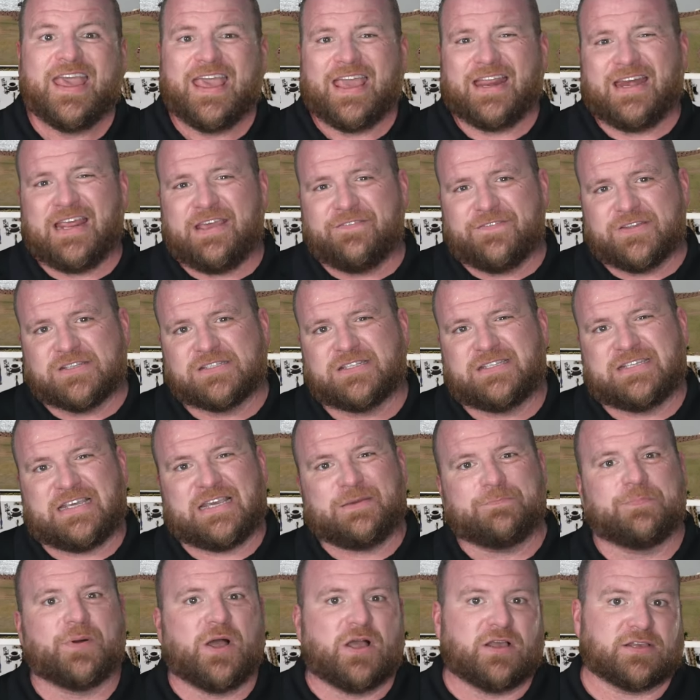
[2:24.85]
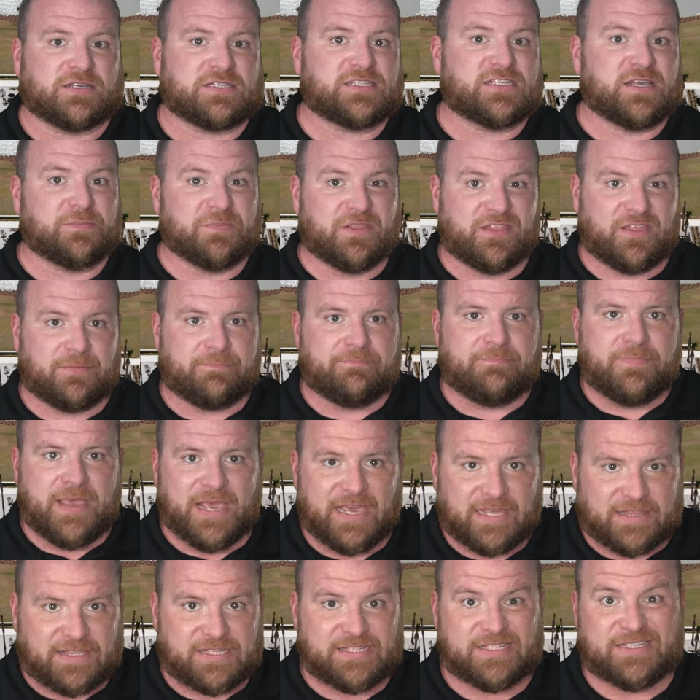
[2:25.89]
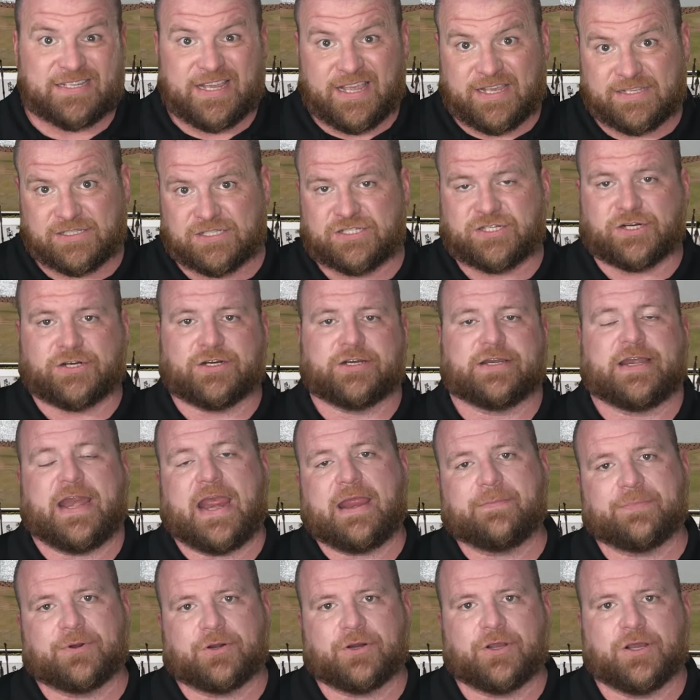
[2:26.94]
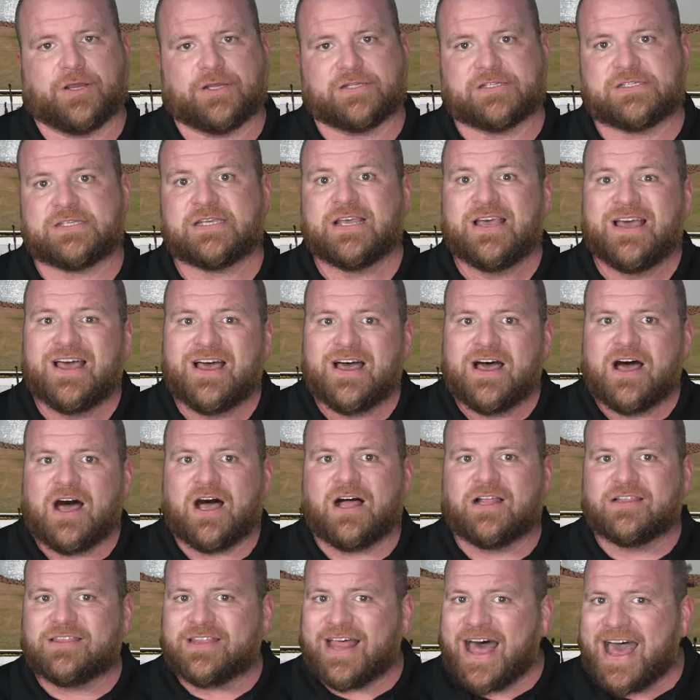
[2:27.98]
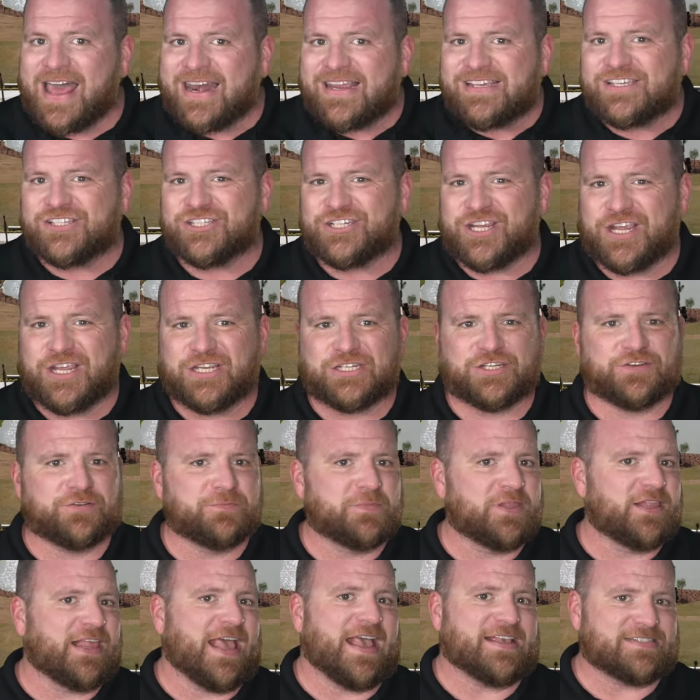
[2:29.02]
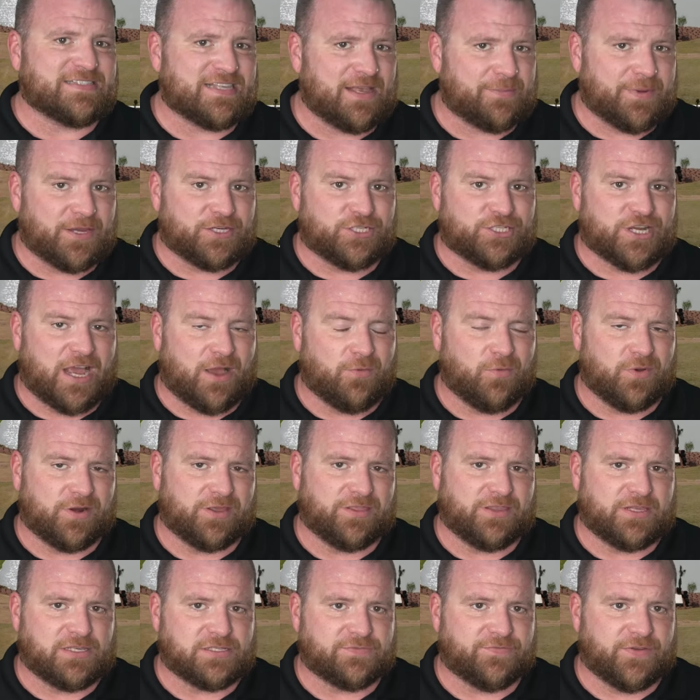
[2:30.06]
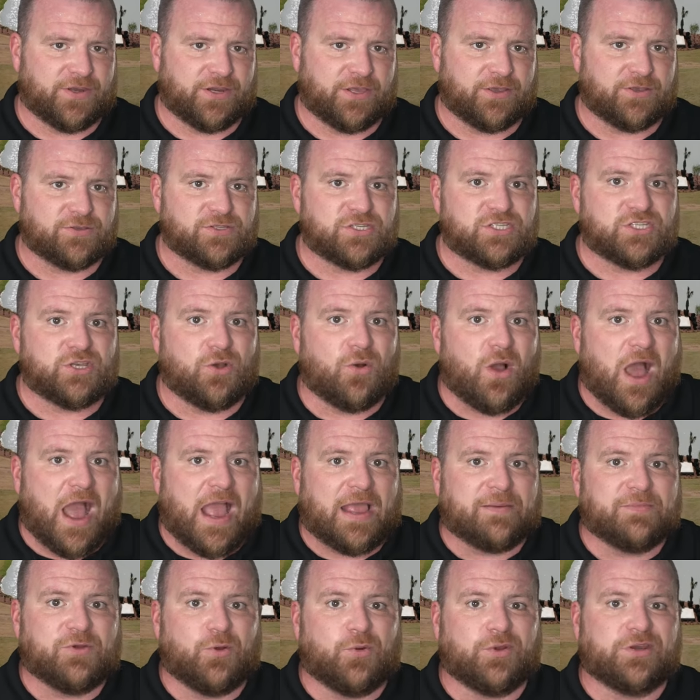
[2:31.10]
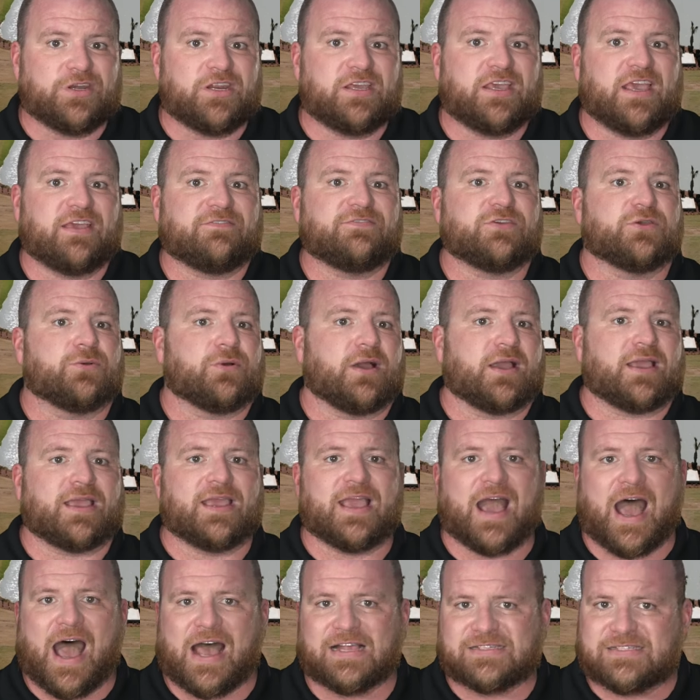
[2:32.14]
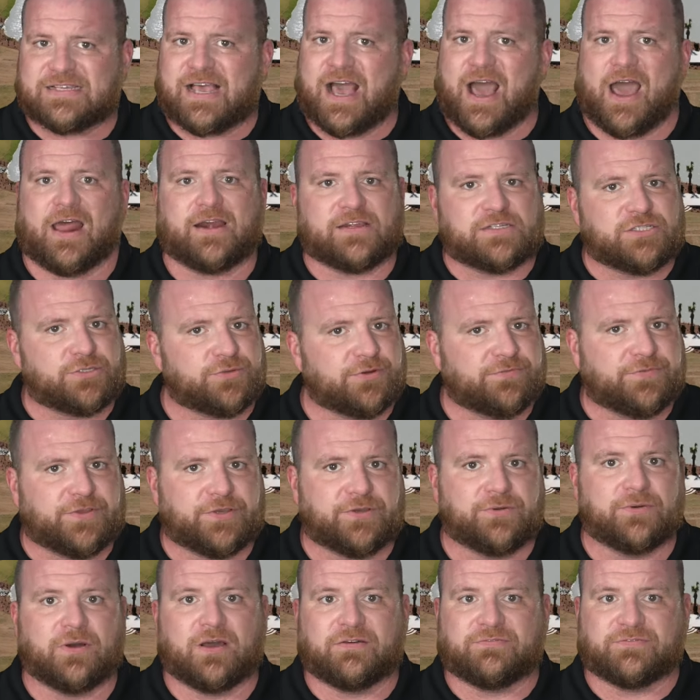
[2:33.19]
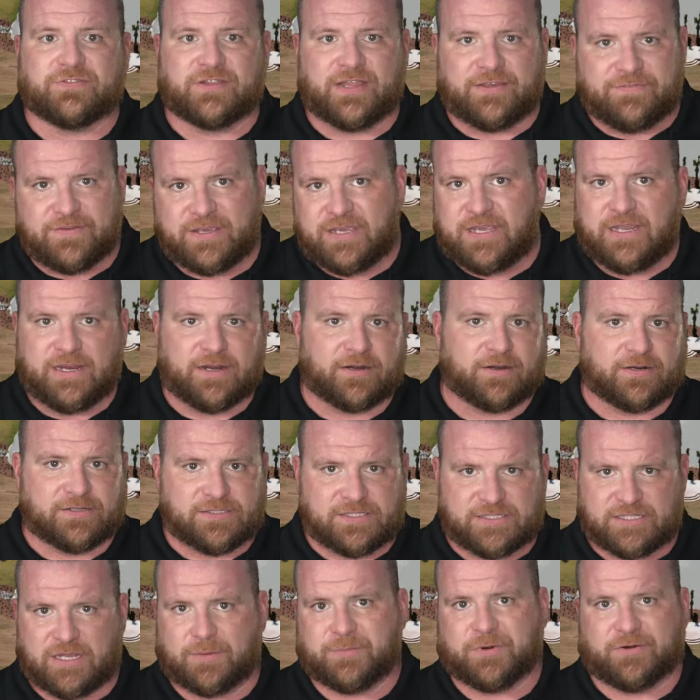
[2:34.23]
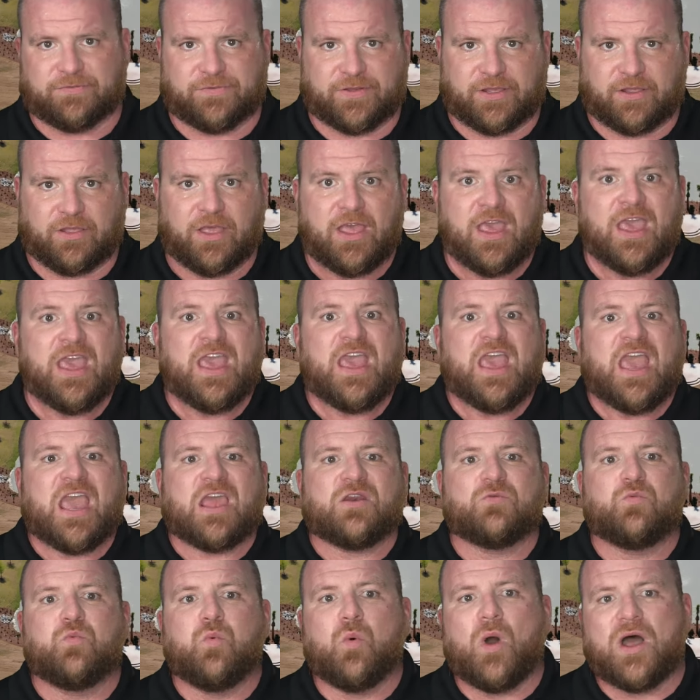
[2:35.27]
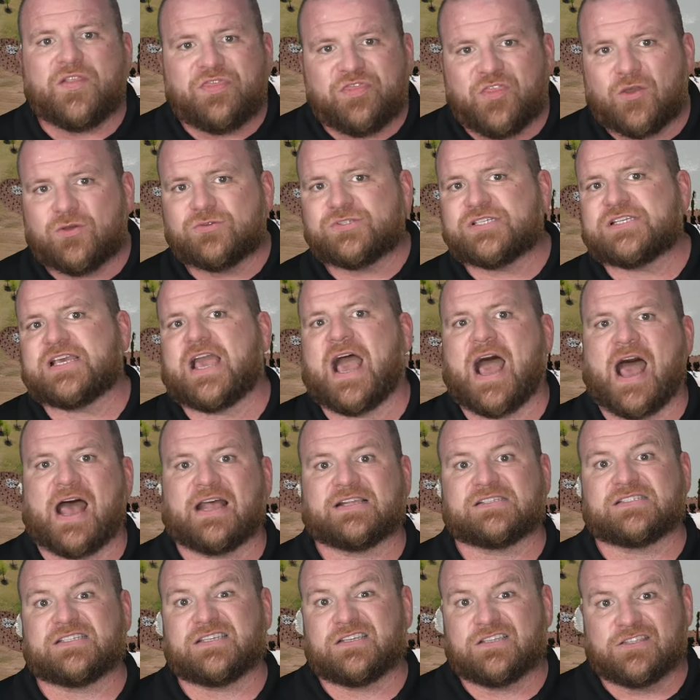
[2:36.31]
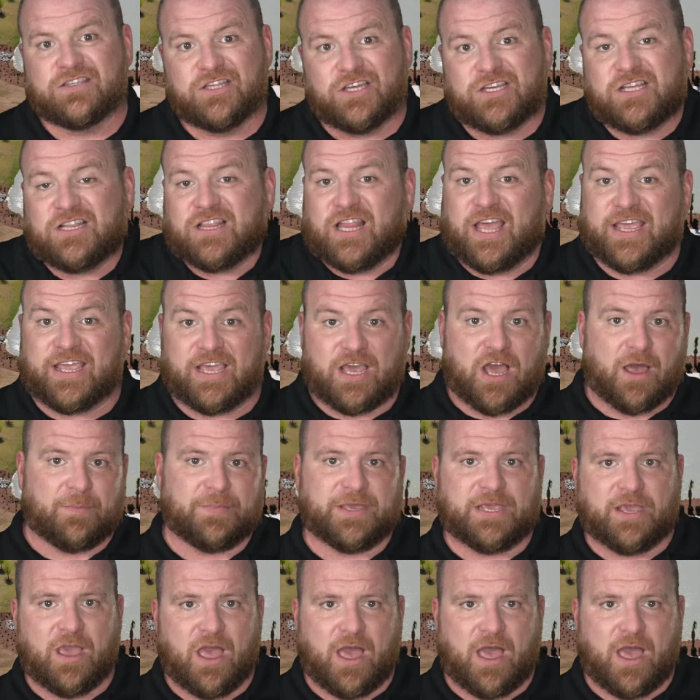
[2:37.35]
and even debunk some of the myths in certain neighborhoods. A lot has changed from the last time I shot one of these videos, so I'm going to give you a God's honest review of living here in Summerville and what those cons look like coming